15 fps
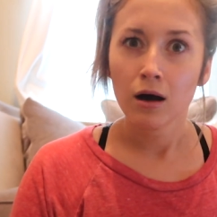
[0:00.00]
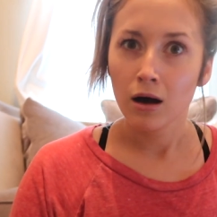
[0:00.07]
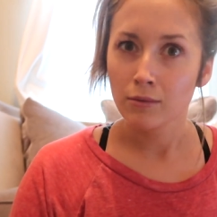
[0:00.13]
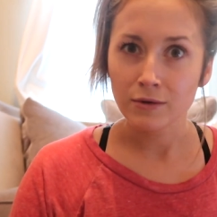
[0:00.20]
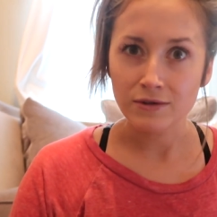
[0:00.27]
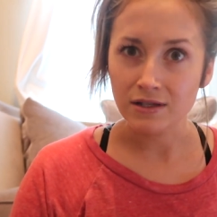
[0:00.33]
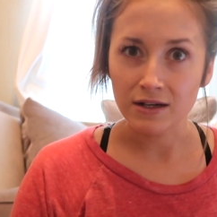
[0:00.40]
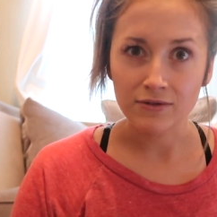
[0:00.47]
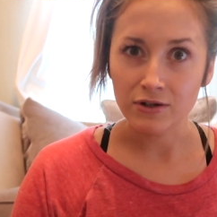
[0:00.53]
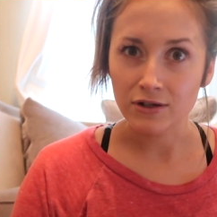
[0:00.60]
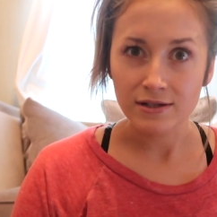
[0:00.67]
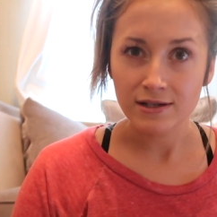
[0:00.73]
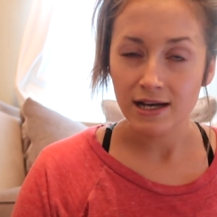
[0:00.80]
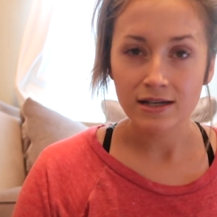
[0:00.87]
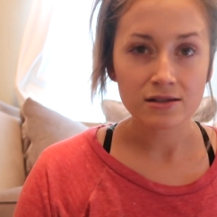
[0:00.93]
almost never
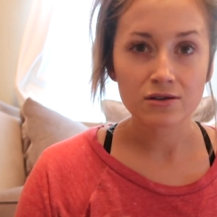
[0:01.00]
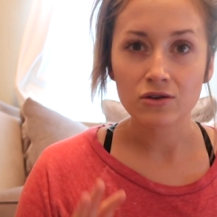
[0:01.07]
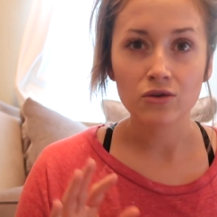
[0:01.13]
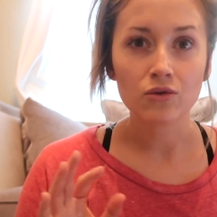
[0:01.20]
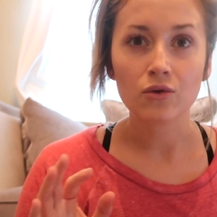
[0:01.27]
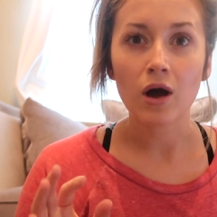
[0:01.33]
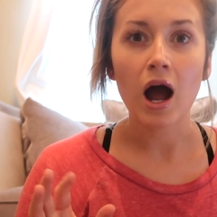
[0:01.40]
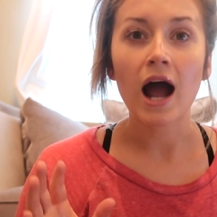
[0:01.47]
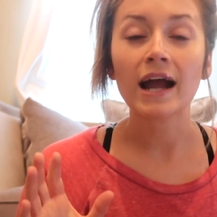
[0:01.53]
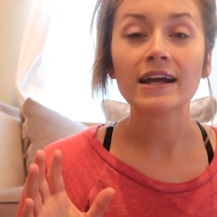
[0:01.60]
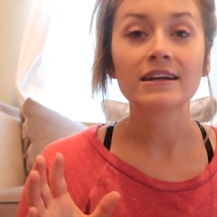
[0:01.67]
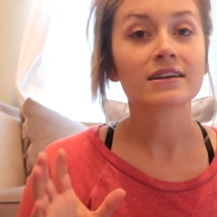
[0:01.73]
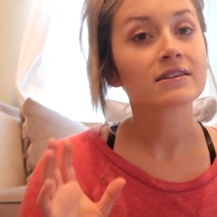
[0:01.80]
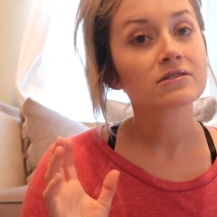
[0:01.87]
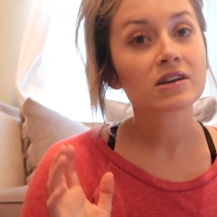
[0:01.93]
a size two.
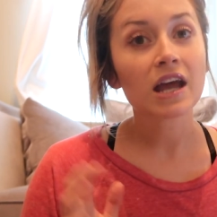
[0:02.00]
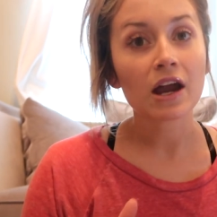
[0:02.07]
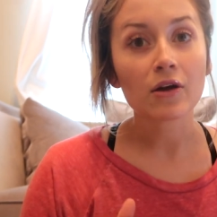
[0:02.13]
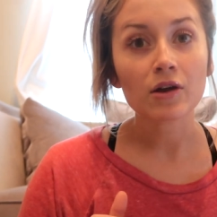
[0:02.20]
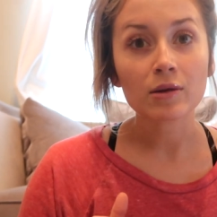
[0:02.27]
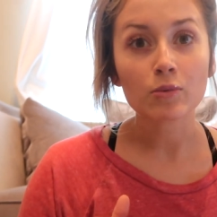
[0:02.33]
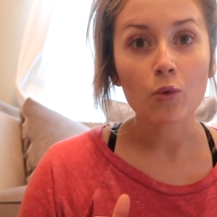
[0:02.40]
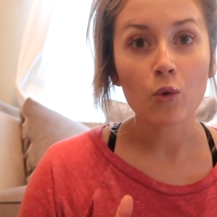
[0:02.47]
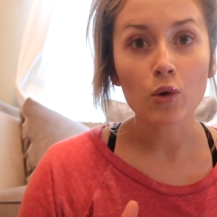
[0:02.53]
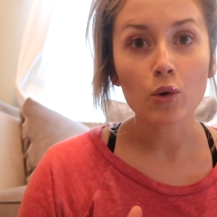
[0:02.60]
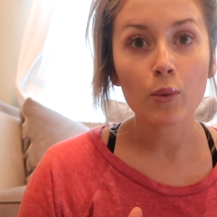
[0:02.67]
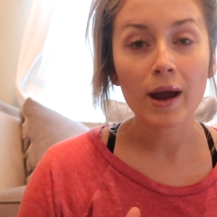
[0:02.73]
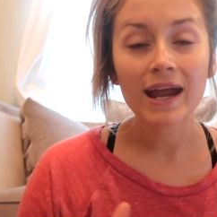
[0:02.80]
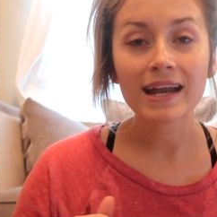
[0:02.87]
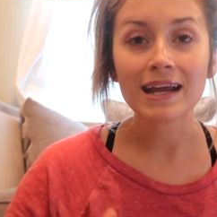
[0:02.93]
I carry more
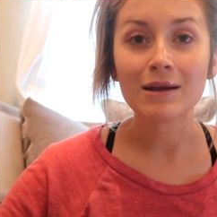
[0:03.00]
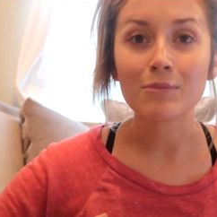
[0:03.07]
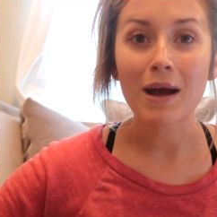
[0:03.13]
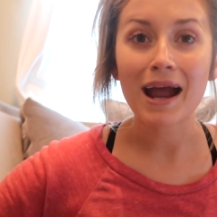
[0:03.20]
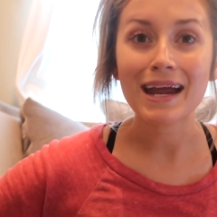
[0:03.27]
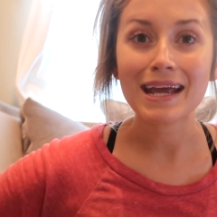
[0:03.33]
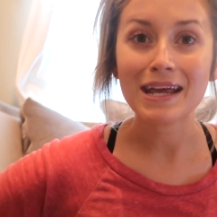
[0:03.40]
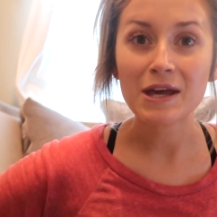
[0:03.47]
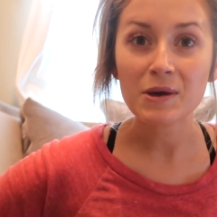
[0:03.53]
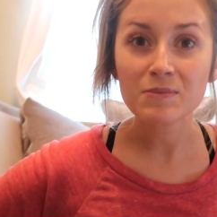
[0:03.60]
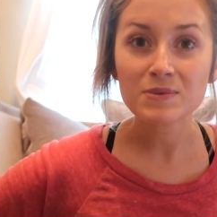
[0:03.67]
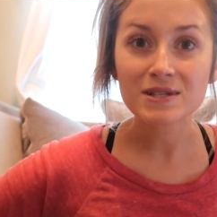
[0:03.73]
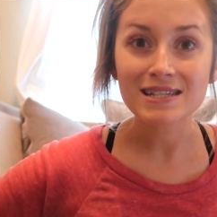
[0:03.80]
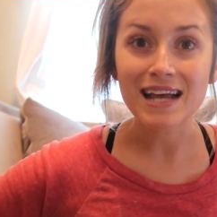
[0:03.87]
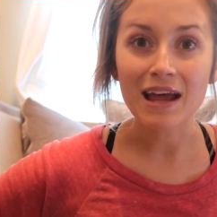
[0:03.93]
weight in my
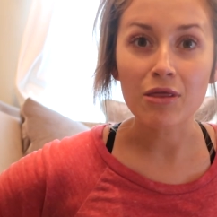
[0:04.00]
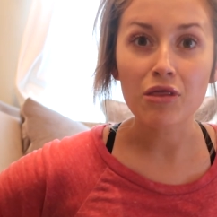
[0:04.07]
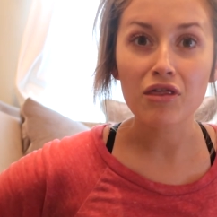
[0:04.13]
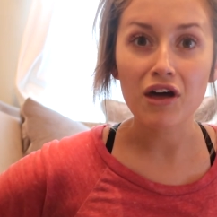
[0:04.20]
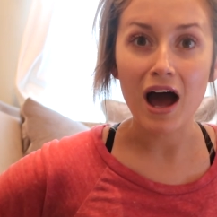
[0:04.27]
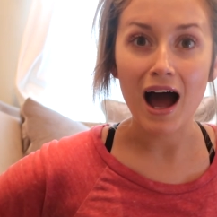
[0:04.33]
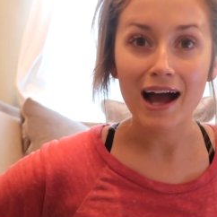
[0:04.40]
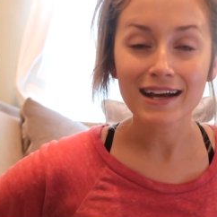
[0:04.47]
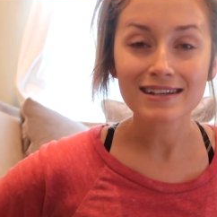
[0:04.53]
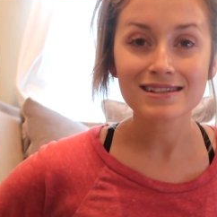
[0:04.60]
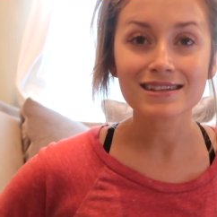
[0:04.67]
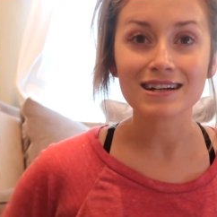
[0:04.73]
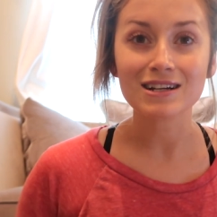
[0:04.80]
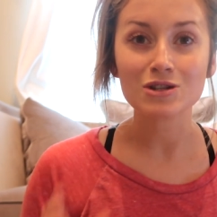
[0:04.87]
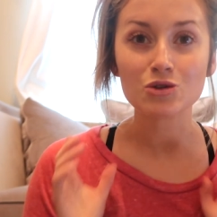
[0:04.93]
hips and thighs
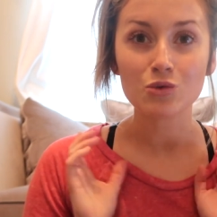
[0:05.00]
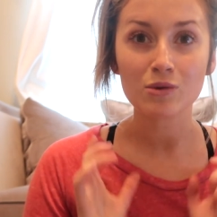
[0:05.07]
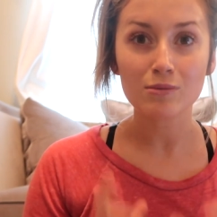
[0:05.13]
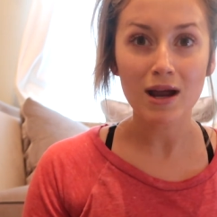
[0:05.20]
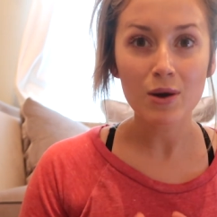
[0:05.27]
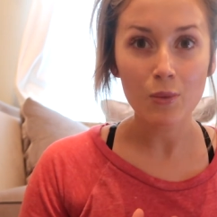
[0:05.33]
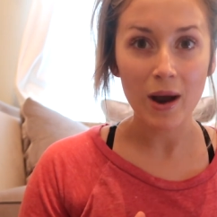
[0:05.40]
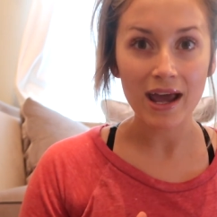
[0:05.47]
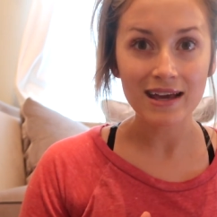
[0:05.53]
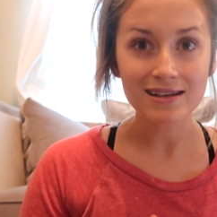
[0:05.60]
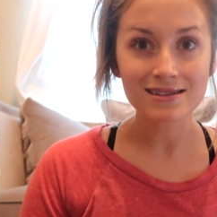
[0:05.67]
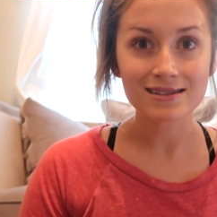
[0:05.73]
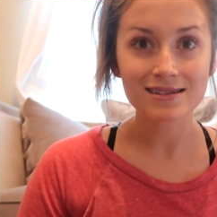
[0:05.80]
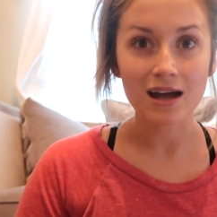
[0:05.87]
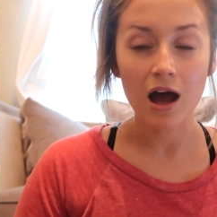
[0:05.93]
than I do in my
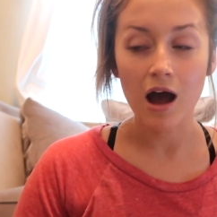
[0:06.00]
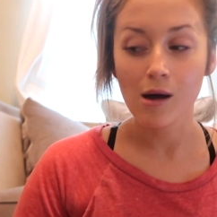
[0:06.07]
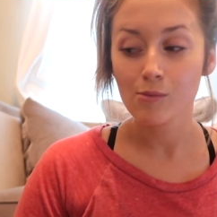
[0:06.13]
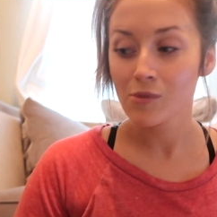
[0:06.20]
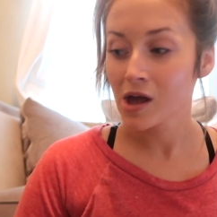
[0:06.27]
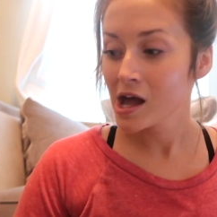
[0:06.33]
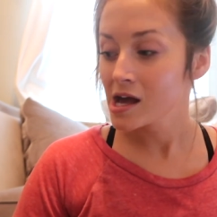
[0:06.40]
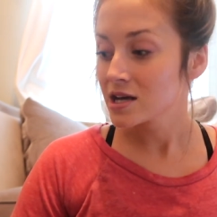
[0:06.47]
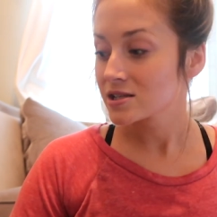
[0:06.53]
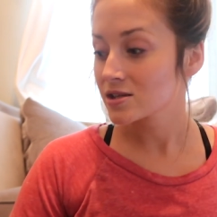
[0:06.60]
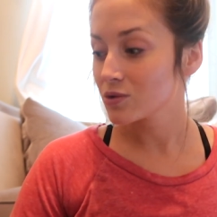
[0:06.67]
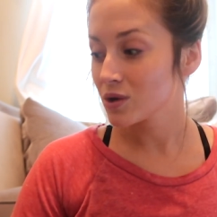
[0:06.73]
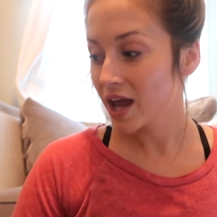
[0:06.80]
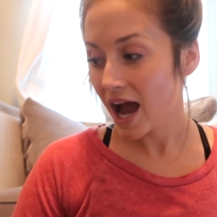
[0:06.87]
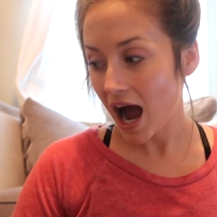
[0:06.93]
waist. Um,
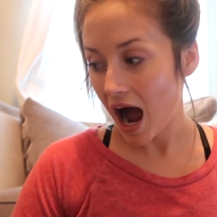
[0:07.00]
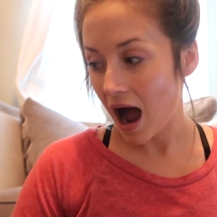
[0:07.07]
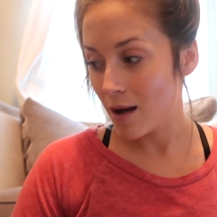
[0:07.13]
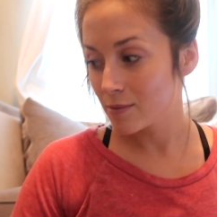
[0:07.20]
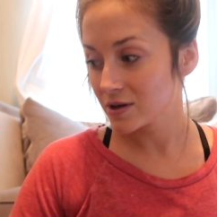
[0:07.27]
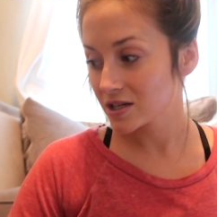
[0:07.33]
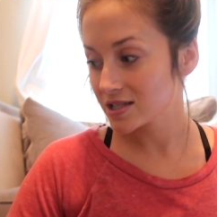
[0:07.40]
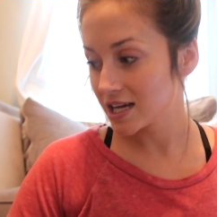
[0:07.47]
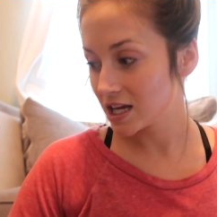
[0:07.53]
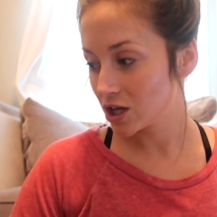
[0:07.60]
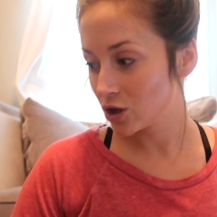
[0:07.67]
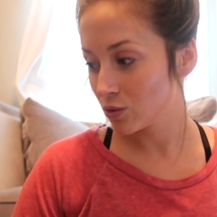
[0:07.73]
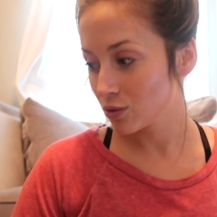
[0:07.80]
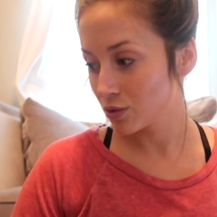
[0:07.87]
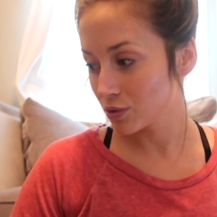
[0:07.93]
so yeah, I'm gonna
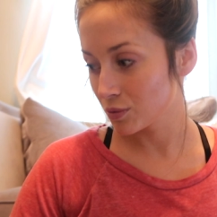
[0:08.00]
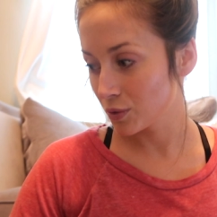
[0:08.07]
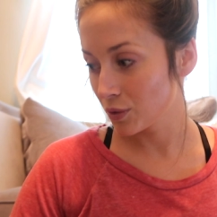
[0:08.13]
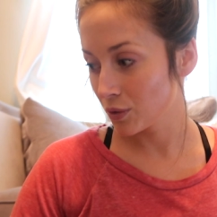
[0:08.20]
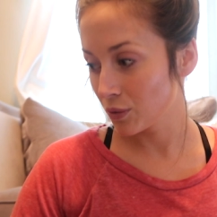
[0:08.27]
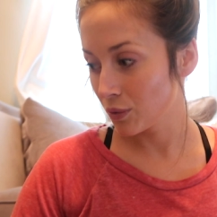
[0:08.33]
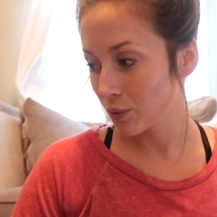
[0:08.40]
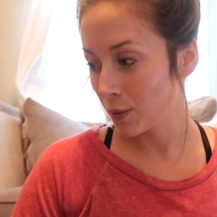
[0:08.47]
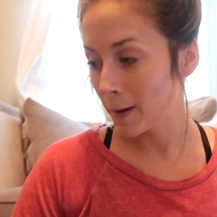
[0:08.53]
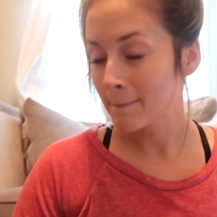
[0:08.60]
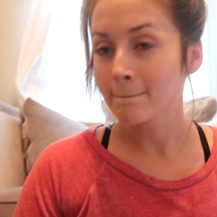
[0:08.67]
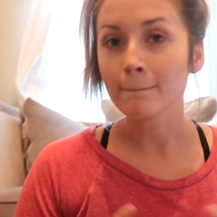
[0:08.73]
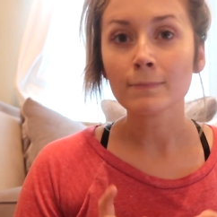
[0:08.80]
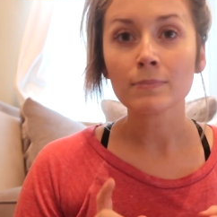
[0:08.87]
take you through